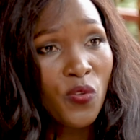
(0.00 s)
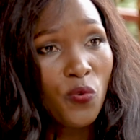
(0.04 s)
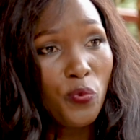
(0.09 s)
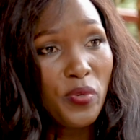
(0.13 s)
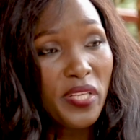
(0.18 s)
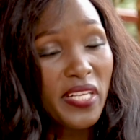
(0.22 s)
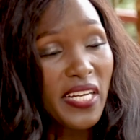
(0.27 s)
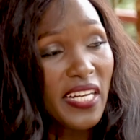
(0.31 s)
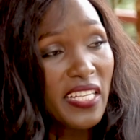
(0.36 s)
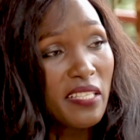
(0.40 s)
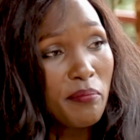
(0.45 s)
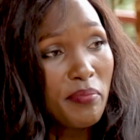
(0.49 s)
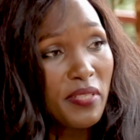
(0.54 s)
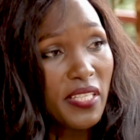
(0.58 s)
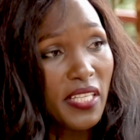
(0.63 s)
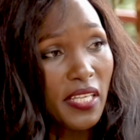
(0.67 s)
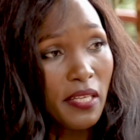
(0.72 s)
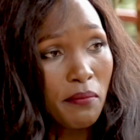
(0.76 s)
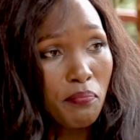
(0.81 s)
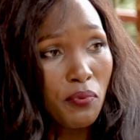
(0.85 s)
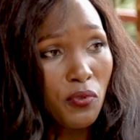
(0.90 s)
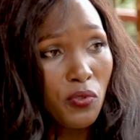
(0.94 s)
we can
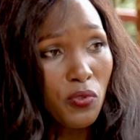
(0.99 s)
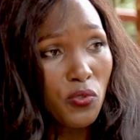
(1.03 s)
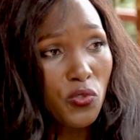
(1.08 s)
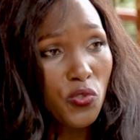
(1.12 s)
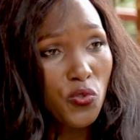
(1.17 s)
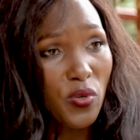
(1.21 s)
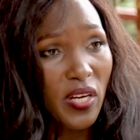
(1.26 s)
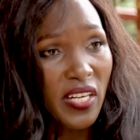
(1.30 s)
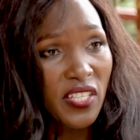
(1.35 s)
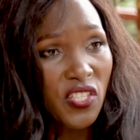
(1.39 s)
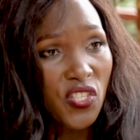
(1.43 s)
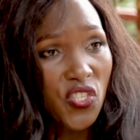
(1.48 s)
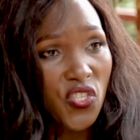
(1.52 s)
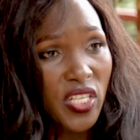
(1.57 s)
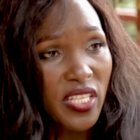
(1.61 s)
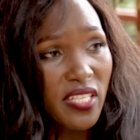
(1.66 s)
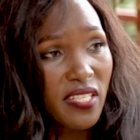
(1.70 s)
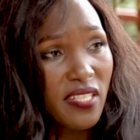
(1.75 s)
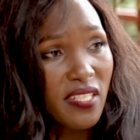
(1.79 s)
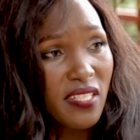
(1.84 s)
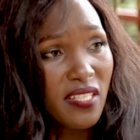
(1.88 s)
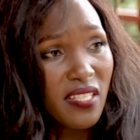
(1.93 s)
be able to
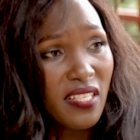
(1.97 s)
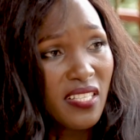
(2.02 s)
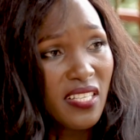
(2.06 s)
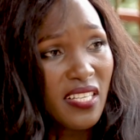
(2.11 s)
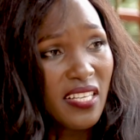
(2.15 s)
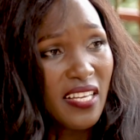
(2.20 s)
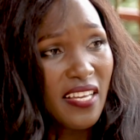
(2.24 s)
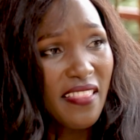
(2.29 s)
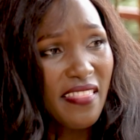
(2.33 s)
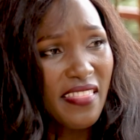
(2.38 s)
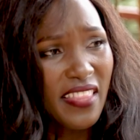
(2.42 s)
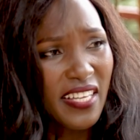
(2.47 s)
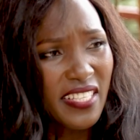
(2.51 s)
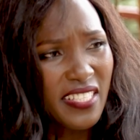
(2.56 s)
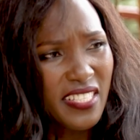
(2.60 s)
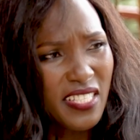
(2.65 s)
address the